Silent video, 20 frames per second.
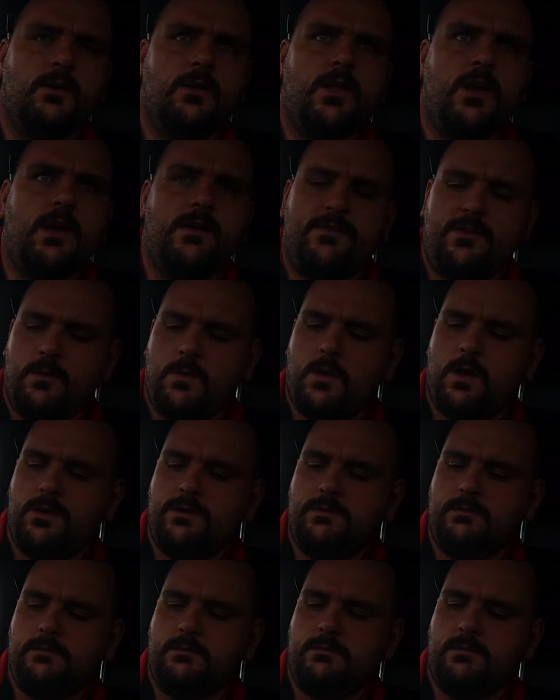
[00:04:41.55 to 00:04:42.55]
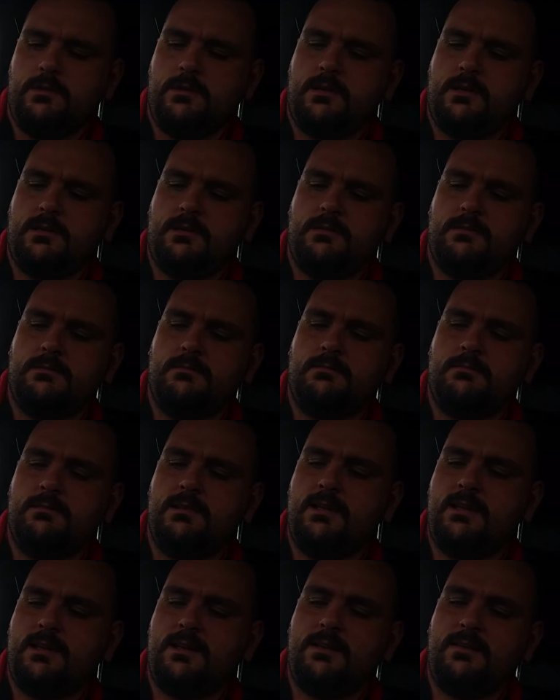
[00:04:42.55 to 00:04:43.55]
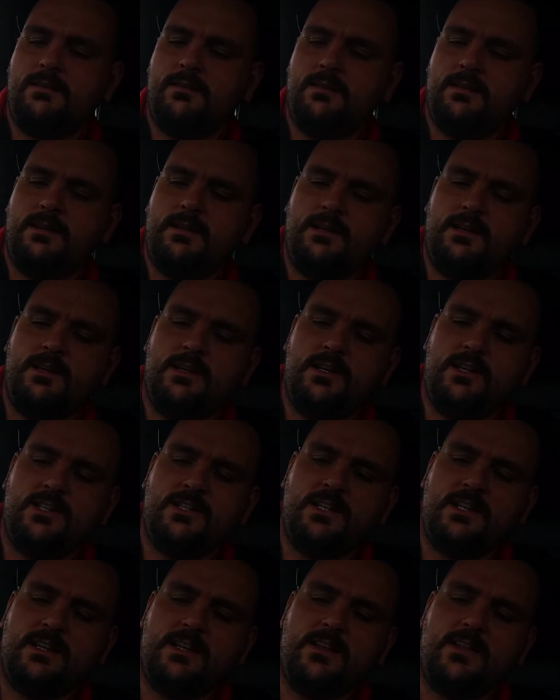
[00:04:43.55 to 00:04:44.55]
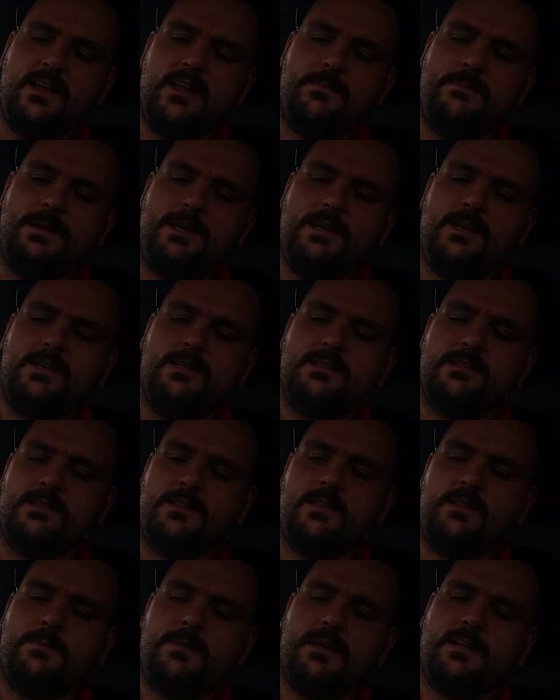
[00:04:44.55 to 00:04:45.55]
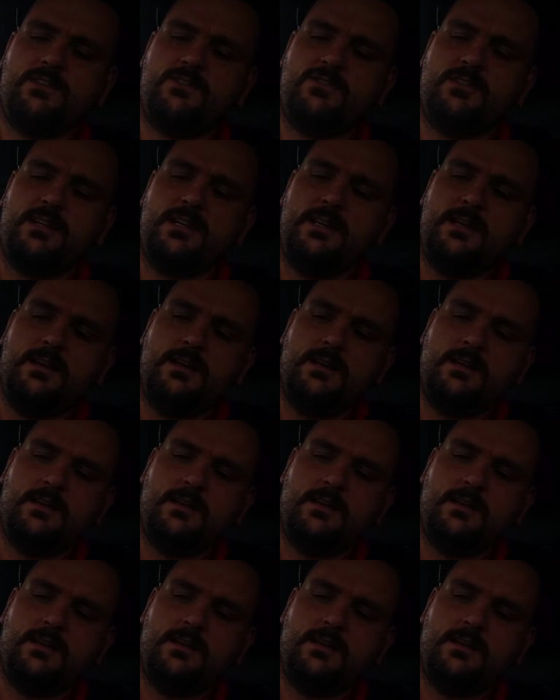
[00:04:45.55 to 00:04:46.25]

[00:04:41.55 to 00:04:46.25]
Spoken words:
Although if you want, you can stick that there because the battery